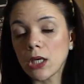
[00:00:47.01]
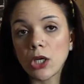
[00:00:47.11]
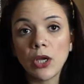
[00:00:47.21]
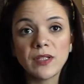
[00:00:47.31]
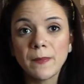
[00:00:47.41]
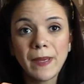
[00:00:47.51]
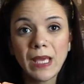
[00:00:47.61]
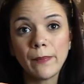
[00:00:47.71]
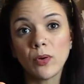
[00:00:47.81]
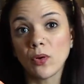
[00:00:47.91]
Loads of
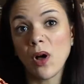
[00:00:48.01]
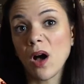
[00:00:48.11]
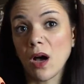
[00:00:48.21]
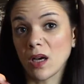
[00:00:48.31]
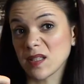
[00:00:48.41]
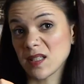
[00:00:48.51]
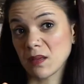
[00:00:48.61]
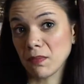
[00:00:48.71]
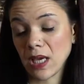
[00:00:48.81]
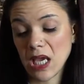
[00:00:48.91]
people
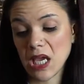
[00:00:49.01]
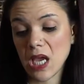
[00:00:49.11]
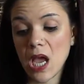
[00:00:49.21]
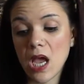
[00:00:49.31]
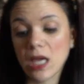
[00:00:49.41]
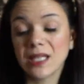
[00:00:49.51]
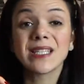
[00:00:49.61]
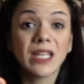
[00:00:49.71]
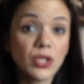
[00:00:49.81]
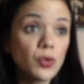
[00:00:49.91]
ask me,
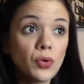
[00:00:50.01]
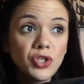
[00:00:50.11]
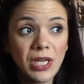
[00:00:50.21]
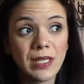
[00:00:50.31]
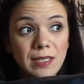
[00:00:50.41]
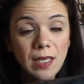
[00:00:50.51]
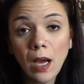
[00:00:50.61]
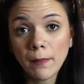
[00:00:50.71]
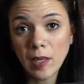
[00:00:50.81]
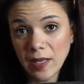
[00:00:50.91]
did your jeans
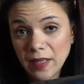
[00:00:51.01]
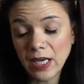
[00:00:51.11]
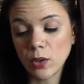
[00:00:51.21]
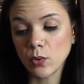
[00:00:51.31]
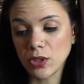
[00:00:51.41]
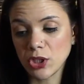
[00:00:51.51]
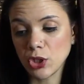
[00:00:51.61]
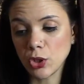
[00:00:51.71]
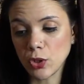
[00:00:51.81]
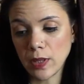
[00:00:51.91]
come like that or did
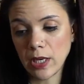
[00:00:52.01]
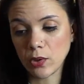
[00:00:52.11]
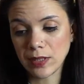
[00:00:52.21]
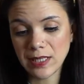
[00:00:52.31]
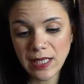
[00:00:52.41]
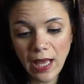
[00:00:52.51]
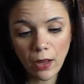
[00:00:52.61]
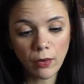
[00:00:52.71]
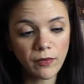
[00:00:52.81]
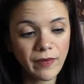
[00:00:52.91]
you do that
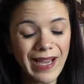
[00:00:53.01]
yourself?